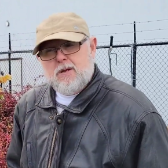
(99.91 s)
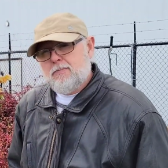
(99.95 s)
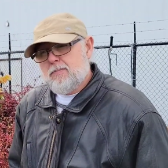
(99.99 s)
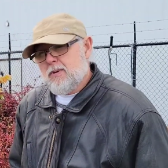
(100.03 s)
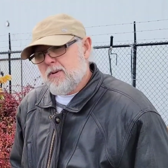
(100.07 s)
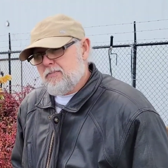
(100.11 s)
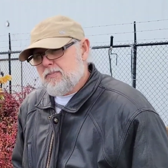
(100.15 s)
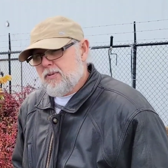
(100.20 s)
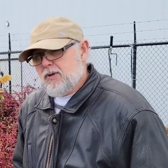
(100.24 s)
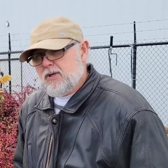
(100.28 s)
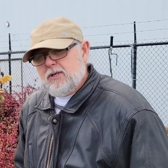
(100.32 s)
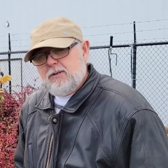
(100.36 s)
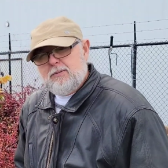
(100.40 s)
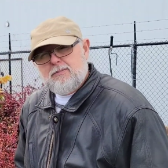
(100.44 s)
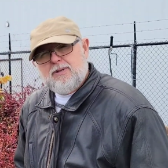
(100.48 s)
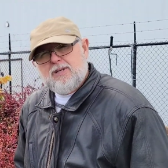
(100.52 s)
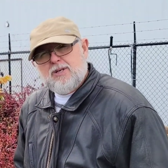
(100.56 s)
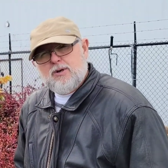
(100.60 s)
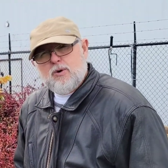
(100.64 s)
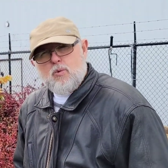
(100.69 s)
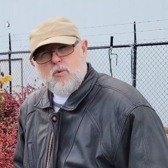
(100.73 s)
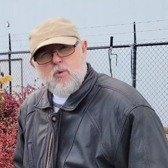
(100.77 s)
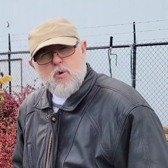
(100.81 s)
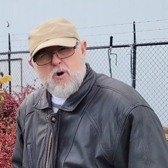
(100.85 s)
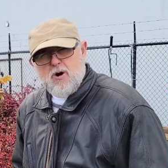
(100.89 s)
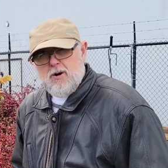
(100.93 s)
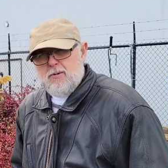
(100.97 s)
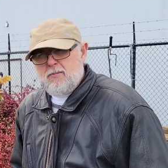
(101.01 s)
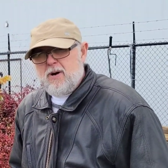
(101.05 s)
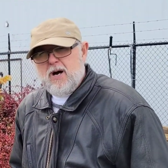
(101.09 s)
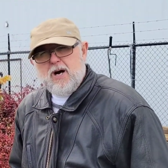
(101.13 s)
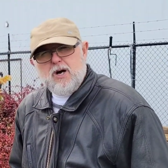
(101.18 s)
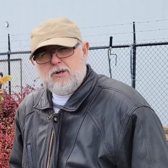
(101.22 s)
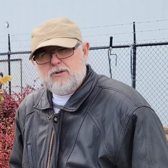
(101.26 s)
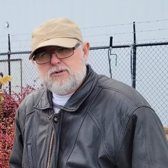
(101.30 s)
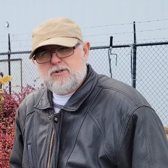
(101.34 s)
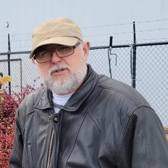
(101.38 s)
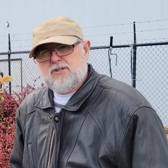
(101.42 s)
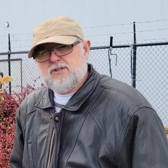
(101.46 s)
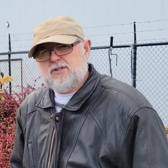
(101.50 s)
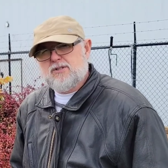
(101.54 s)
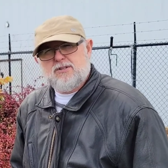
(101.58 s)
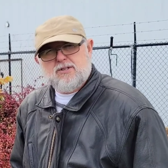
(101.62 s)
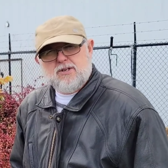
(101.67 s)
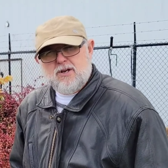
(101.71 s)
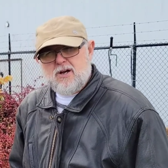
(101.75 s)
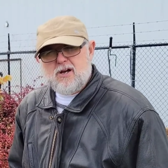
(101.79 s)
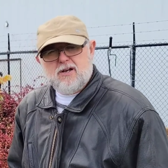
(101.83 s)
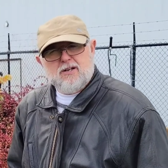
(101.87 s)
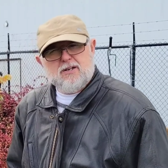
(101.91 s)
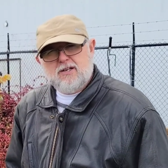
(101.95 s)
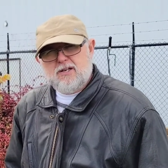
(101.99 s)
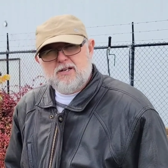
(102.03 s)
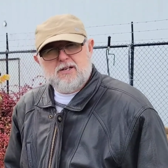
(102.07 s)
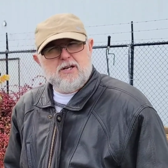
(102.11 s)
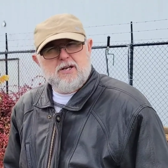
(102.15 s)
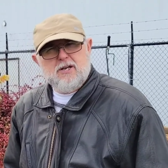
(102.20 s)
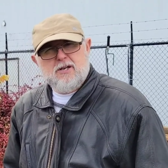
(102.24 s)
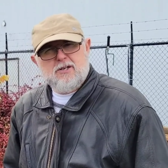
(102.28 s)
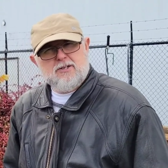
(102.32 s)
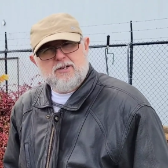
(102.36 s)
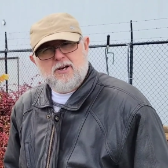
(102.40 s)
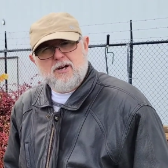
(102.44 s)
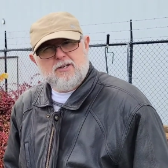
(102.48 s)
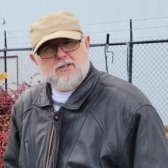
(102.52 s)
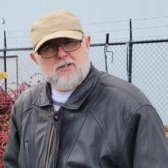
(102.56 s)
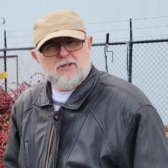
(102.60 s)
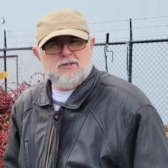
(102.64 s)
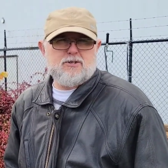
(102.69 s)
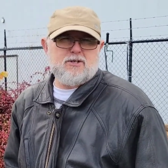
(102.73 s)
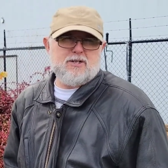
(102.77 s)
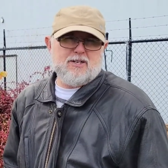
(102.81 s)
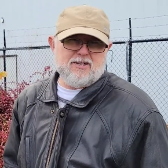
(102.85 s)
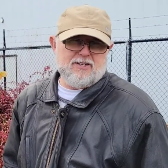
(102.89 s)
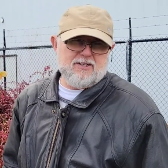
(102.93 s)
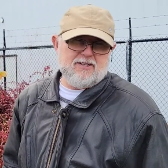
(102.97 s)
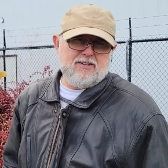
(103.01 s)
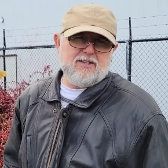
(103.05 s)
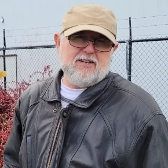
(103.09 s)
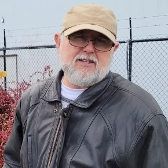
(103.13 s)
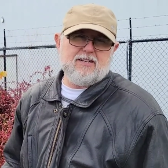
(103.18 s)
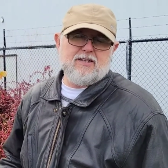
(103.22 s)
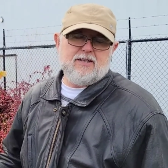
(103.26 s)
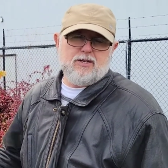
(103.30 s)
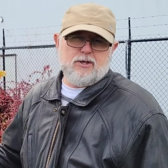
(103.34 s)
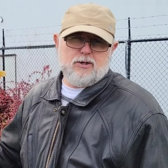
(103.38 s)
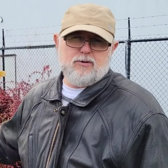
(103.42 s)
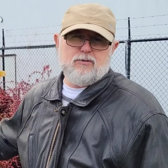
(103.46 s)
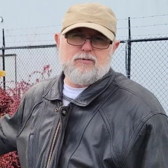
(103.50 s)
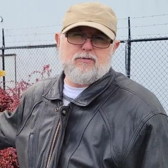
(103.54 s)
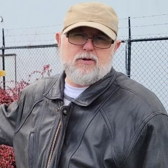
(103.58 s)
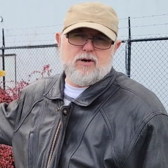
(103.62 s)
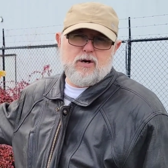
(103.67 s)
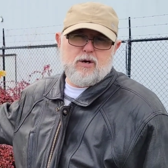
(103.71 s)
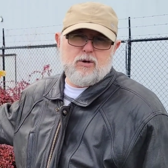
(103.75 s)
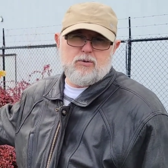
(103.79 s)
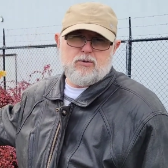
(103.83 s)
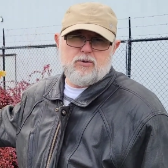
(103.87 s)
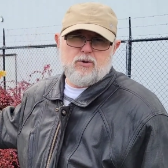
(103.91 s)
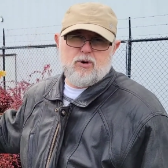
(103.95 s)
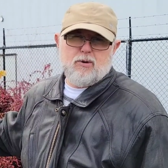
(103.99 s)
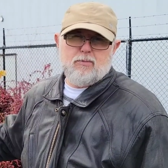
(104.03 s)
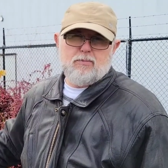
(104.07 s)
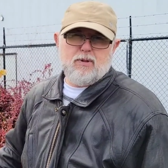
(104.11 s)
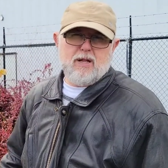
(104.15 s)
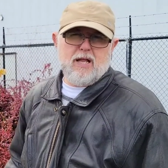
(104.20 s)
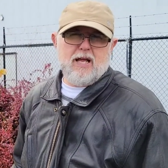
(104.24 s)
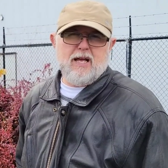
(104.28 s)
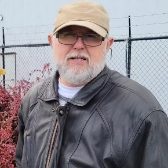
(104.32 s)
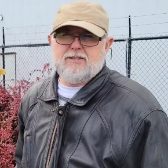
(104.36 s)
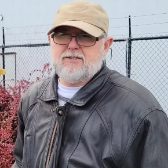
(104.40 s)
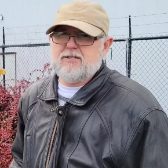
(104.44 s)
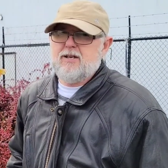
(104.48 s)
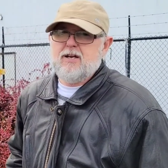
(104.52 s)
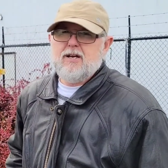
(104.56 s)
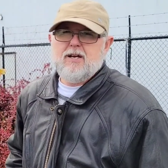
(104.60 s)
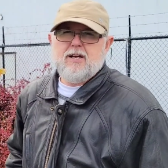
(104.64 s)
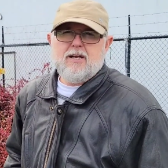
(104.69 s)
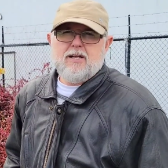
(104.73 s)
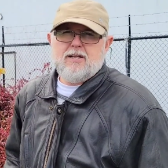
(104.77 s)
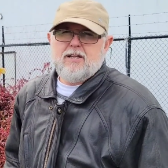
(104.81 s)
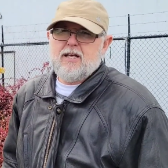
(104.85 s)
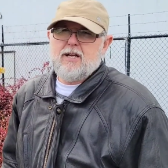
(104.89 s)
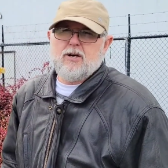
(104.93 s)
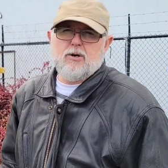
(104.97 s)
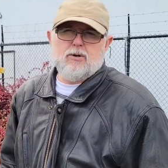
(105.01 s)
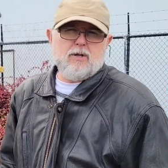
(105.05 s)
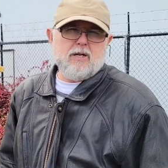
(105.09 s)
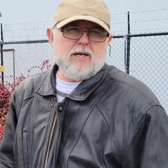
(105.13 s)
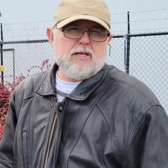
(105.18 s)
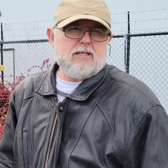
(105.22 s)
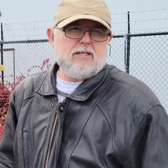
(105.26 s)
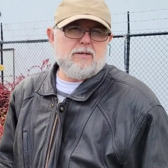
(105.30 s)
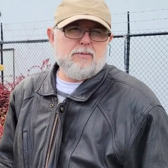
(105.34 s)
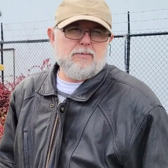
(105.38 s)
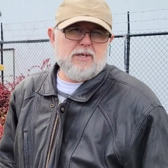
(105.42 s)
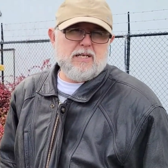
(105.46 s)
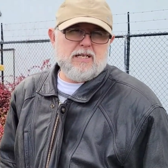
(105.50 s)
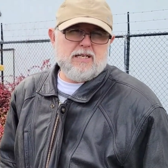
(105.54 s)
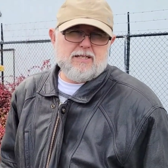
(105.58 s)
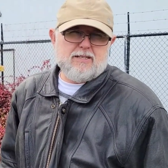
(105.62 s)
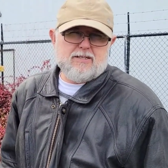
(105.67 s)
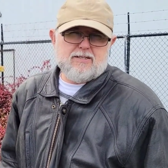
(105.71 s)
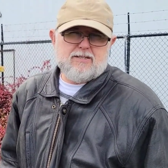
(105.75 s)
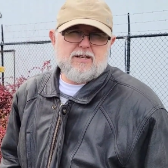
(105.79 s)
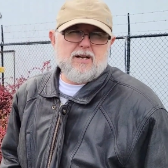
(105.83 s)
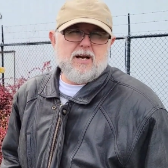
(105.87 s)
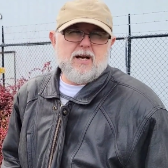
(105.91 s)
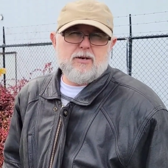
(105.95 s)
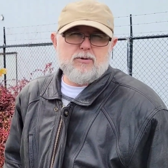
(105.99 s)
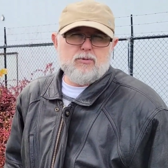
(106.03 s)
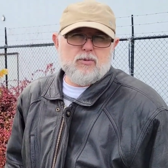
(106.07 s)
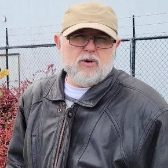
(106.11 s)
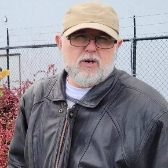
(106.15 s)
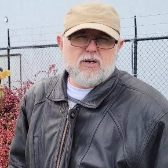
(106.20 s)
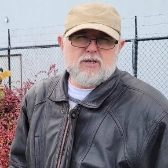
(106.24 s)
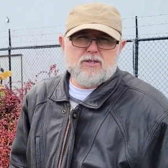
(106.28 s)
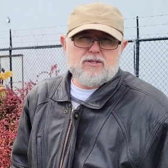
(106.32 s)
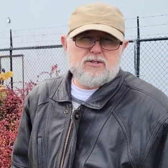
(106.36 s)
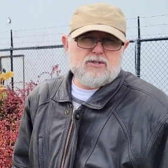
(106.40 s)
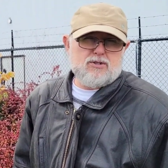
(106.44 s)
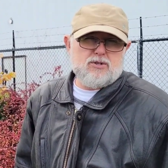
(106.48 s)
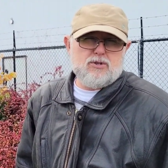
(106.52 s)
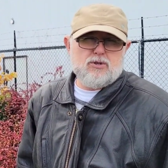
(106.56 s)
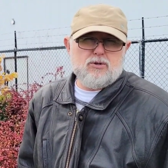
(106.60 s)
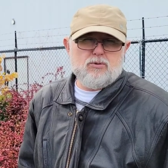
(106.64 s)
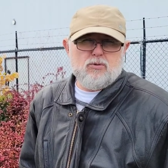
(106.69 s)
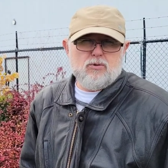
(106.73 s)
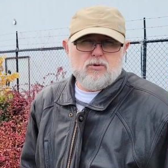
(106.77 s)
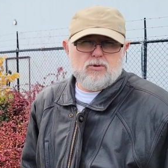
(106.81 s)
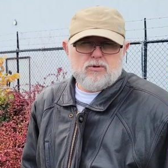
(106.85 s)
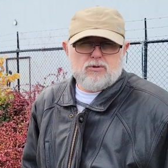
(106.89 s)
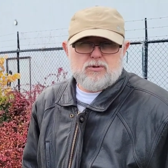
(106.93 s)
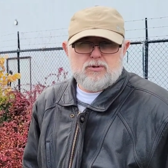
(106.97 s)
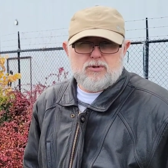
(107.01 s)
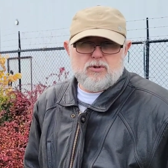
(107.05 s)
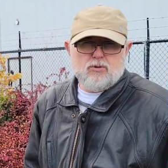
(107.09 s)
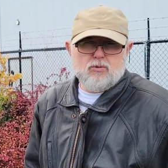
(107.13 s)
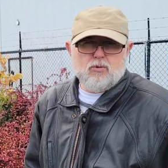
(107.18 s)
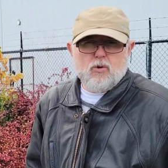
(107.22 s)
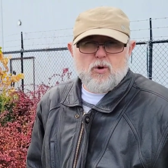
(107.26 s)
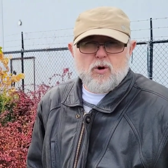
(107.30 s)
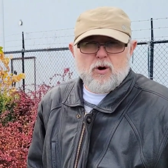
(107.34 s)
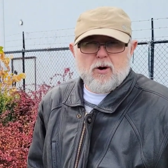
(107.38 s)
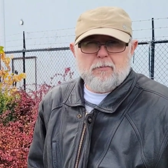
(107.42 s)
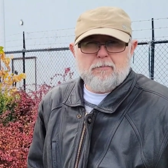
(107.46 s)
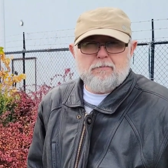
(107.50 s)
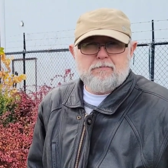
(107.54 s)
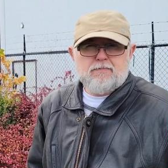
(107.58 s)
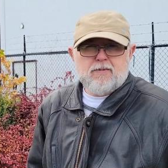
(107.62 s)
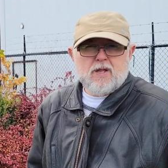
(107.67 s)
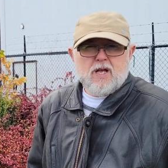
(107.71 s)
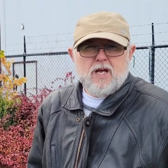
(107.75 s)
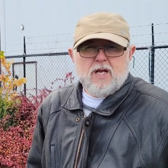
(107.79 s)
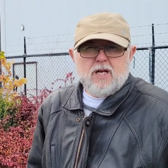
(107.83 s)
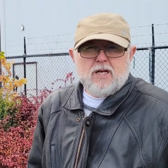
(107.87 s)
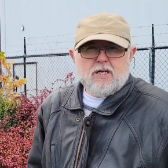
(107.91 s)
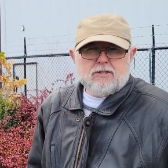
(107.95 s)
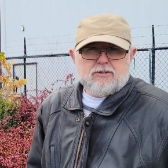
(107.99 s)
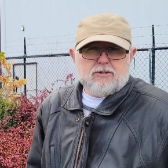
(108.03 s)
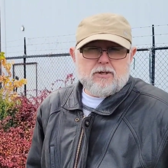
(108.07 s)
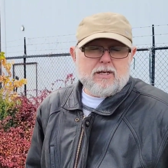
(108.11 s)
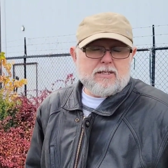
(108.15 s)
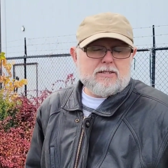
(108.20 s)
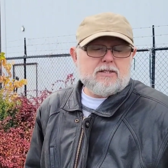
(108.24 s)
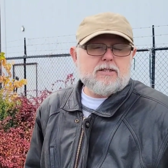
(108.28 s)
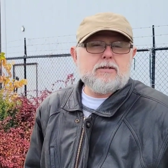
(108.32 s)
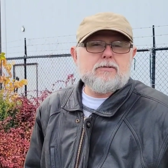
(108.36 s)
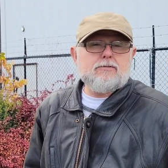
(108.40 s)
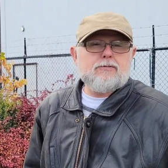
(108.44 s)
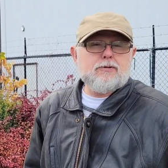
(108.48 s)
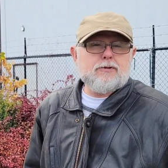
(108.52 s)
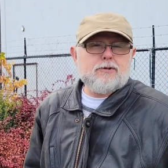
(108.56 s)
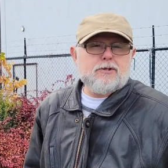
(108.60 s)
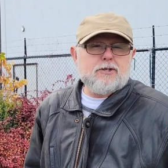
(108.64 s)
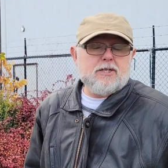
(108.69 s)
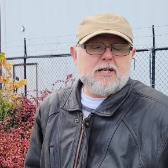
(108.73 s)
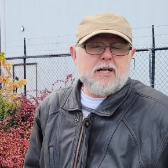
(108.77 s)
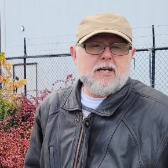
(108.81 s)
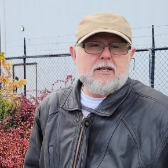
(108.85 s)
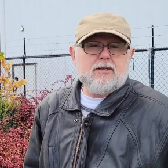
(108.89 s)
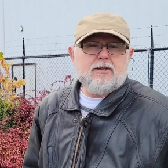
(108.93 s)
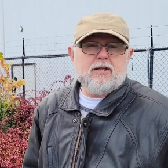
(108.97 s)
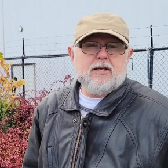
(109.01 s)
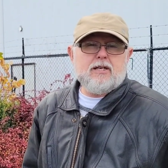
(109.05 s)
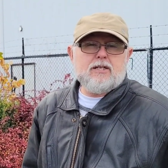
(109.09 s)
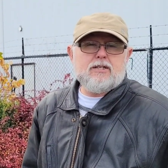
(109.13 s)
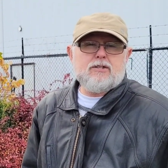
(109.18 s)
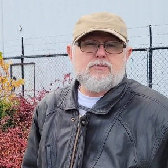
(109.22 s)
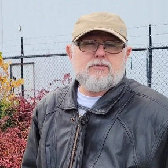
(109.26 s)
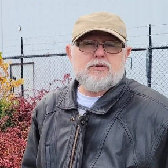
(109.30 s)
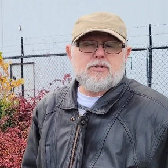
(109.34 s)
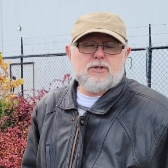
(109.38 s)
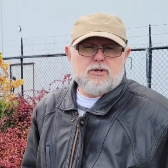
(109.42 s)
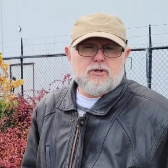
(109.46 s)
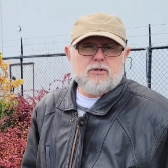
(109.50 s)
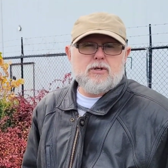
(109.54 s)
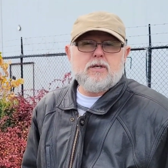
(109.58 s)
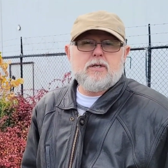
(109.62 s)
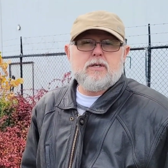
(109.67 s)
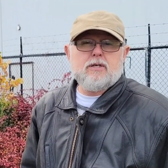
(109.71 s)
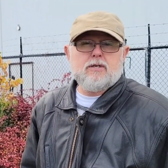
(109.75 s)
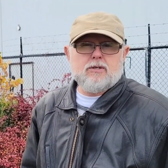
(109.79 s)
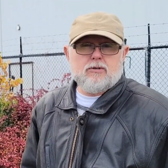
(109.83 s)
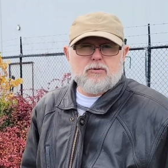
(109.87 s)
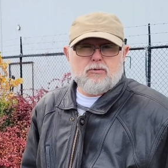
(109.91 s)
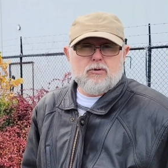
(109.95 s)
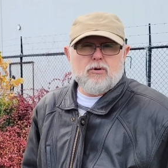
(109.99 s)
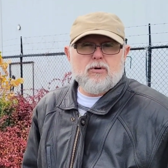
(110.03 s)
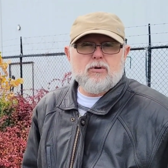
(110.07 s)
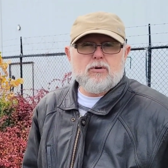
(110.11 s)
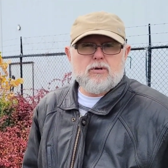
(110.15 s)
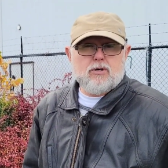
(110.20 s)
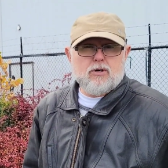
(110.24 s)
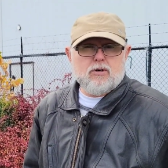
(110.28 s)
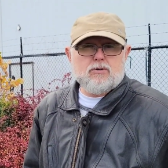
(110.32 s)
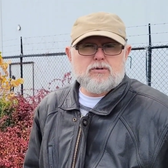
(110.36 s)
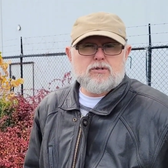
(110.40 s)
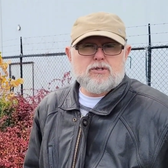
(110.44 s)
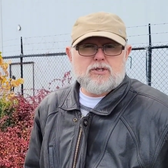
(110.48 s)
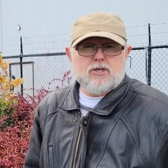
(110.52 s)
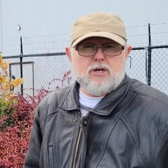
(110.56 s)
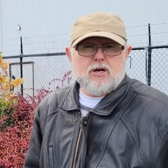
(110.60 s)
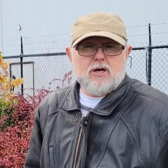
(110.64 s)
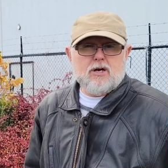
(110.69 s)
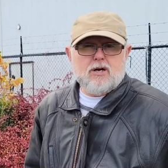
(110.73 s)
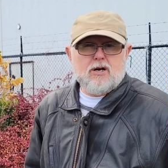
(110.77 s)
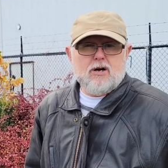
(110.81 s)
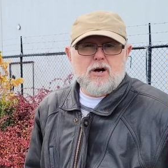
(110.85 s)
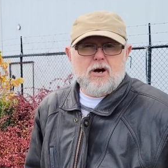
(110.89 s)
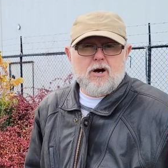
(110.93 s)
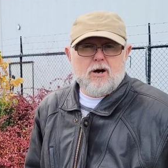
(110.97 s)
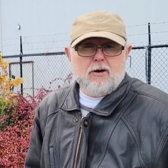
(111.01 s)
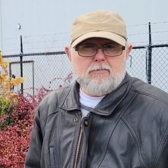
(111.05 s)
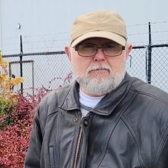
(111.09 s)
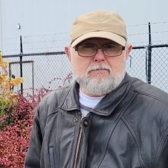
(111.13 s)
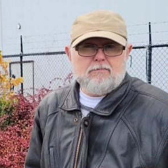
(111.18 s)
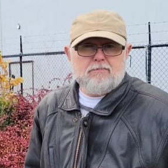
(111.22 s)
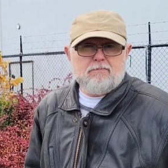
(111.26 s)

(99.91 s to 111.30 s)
But putting them in a warm house is not usually a good thing to do for outdoor plants. They don't like to be inside where it's too warm. So that's it for today. Thanks for tuning in to GrowerCoach.com.